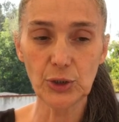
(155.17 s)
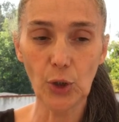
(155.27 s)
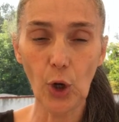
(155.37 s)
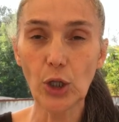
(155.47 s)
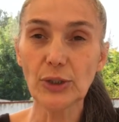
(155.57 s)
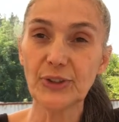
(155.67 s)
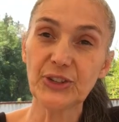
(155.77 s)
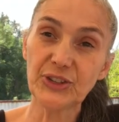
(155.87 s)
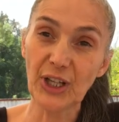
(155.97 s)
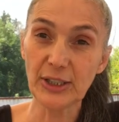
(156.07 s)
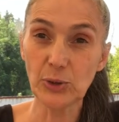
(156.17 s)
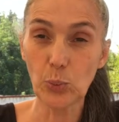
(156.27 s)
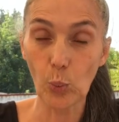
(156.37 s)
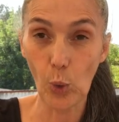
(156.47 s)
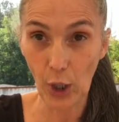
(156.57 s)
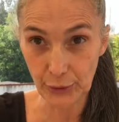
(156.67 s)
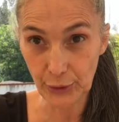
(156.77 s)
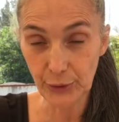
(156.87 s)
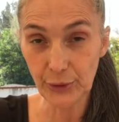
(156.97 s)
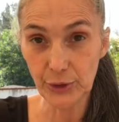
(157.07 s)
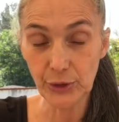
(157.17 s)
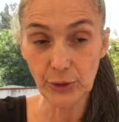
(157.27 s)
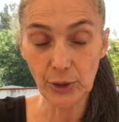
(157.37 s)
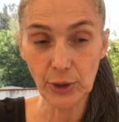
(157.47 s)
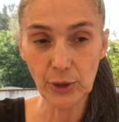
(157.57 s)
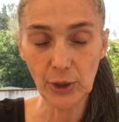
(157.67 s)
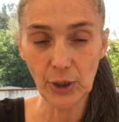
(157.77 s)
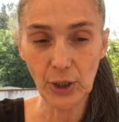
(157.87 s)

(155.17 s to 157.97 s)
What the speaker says: all of a sudden water your